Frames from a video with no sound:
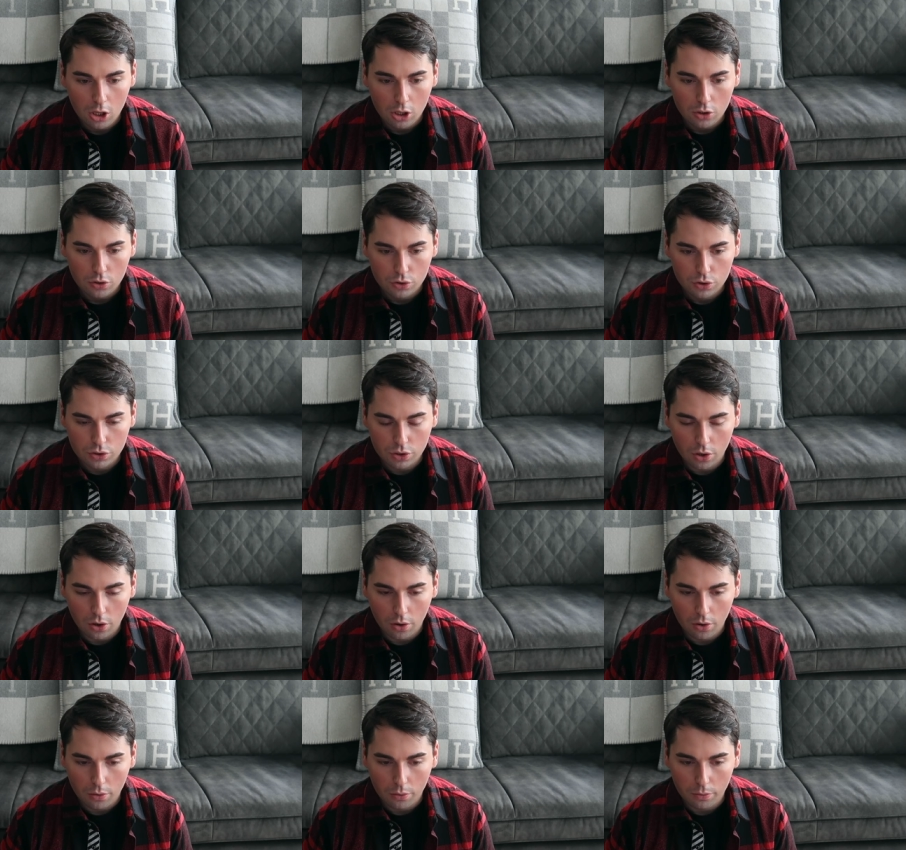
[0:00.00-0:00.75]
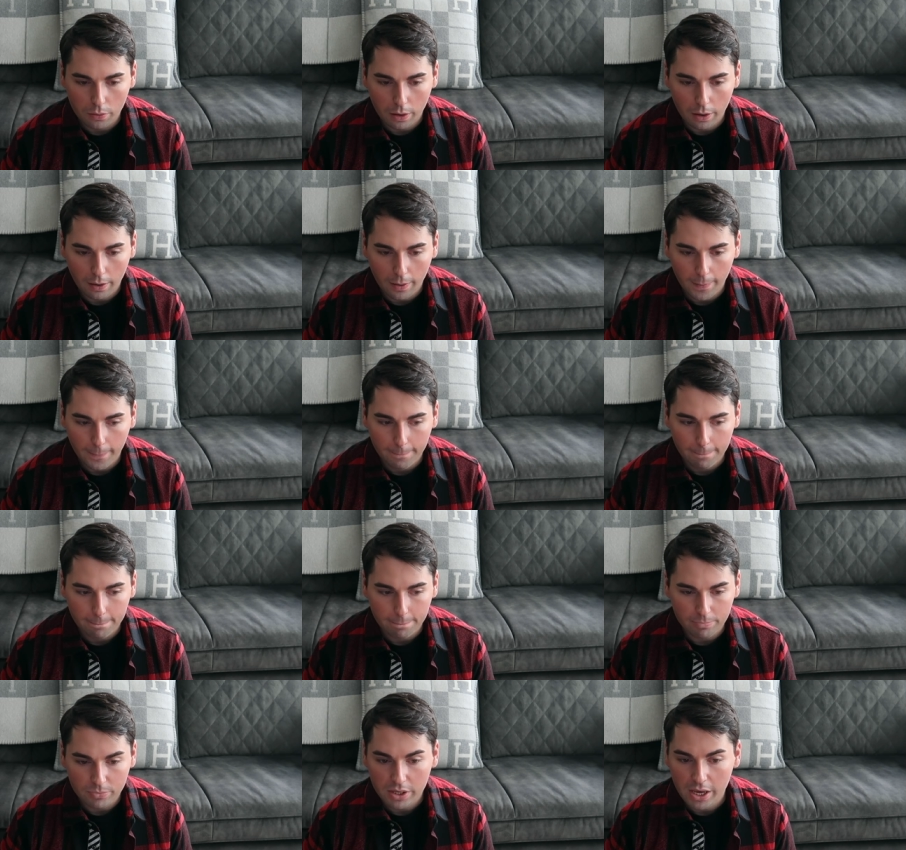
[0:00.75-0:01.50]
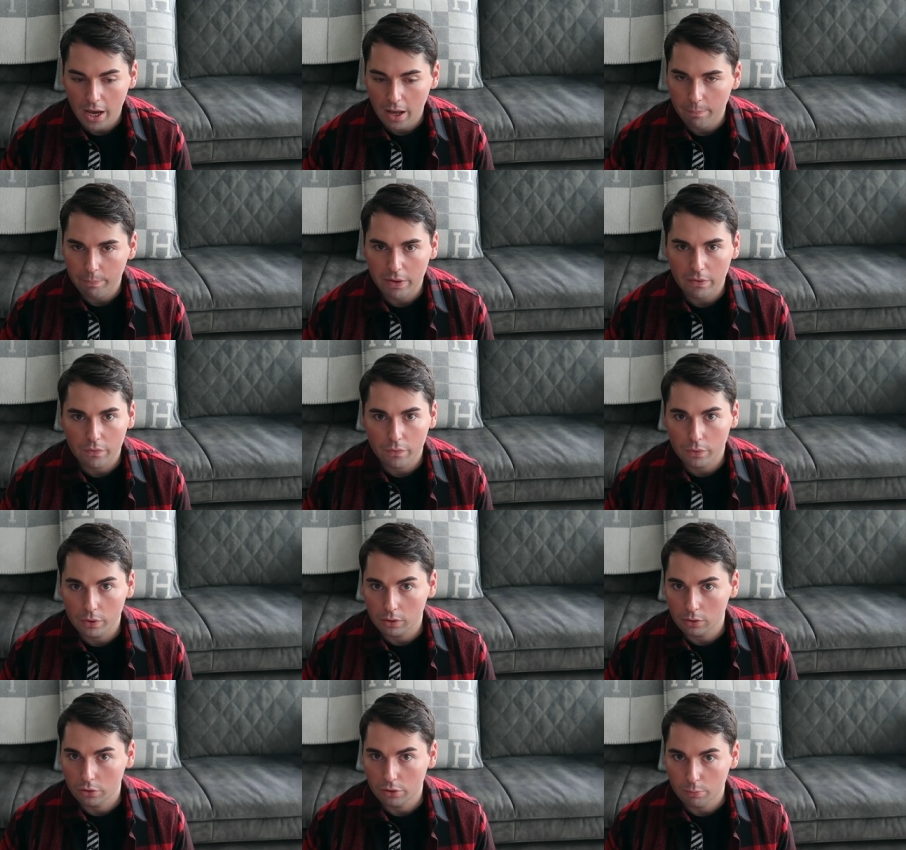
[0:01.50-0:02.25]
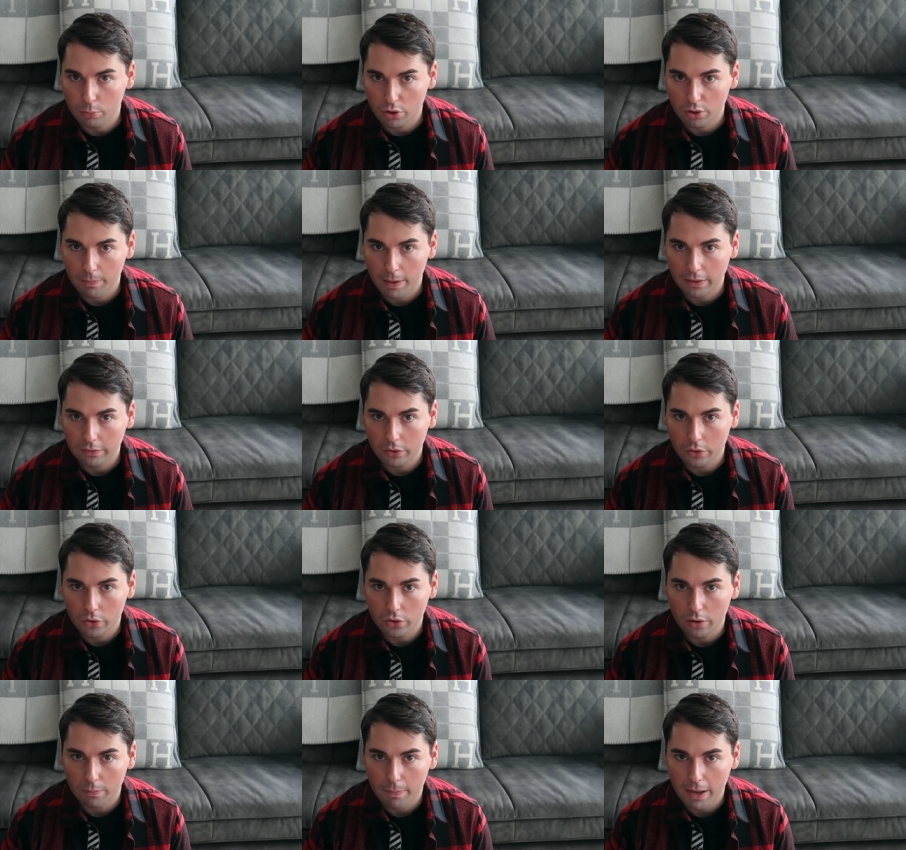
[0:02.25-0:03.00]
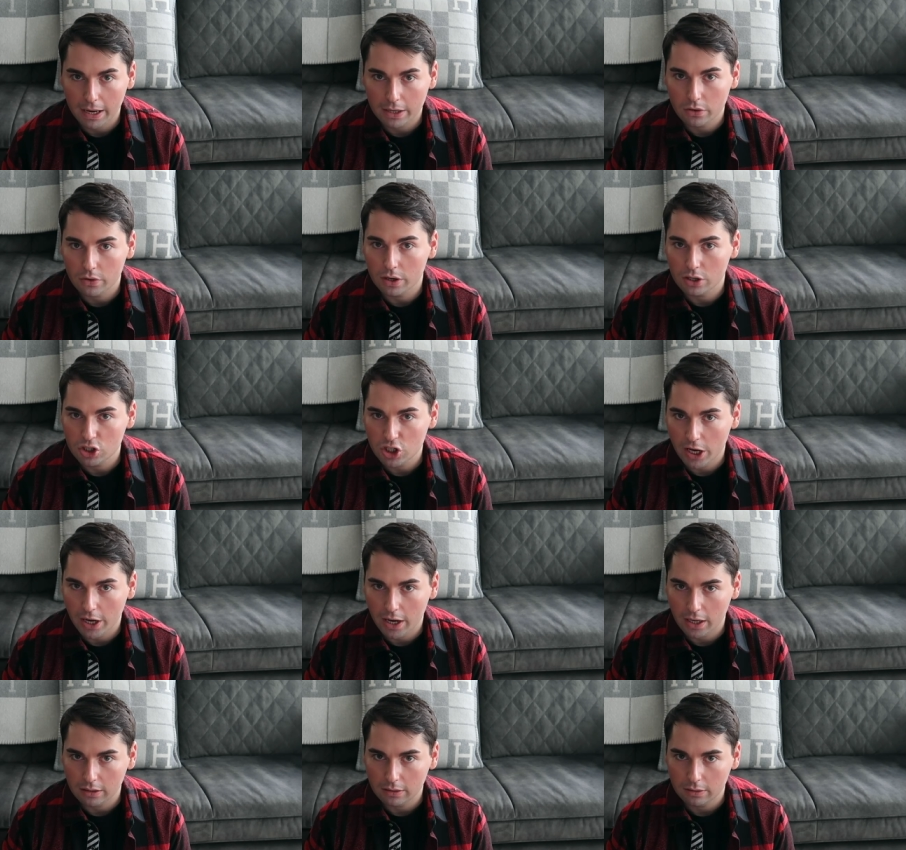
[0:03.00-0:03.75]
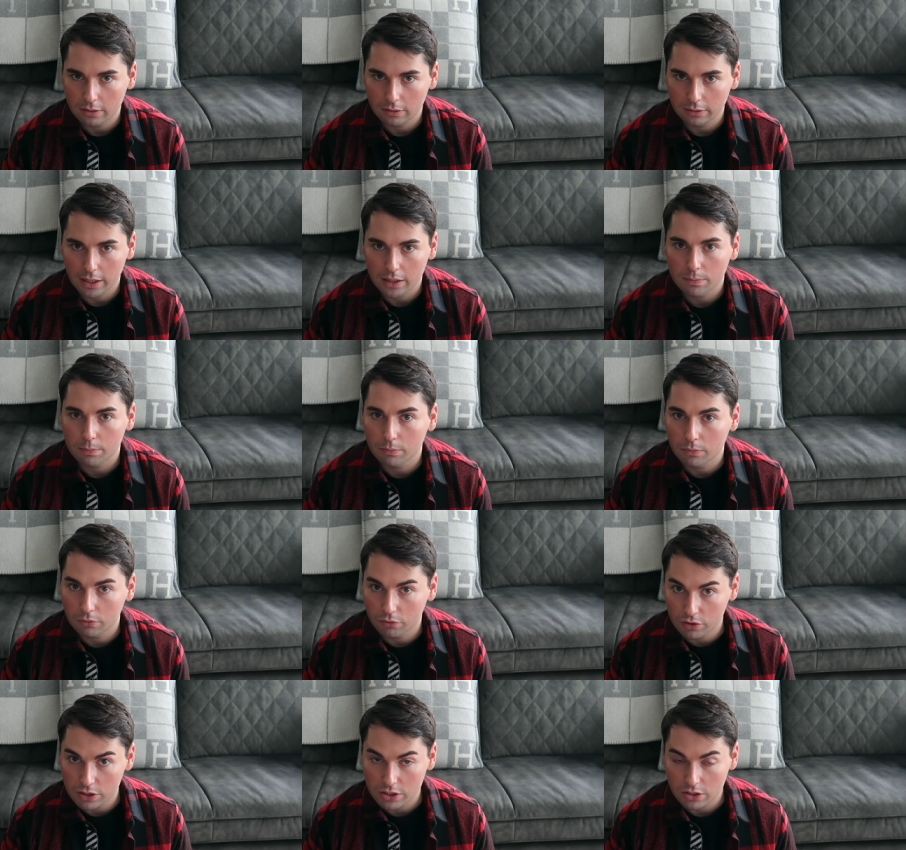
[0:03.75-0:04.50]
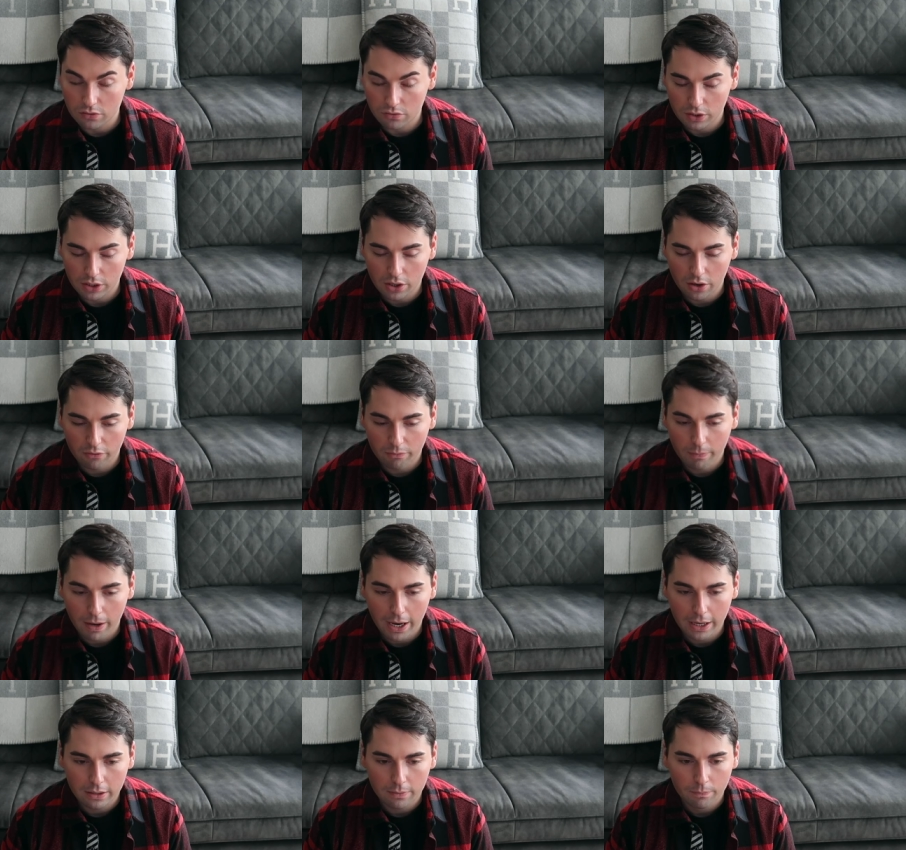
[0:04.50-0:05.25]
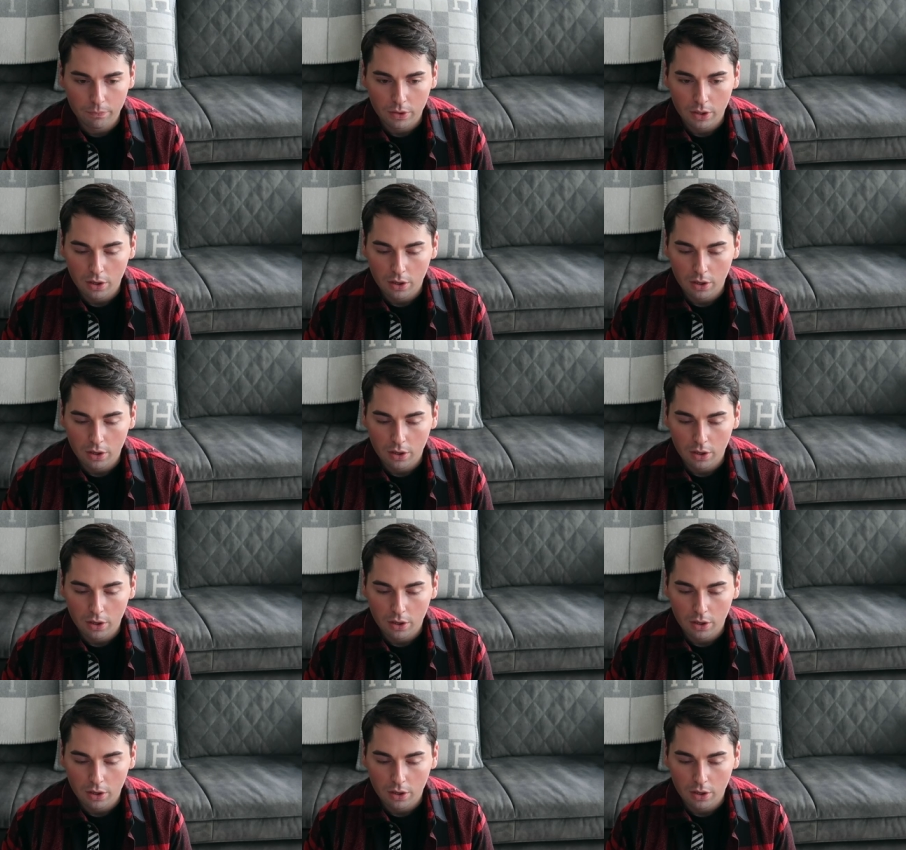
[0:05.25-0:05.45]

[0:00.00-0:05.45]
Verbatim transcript: So yeah, if you want to learn more about the Herbag, you can check out that recent video of mine.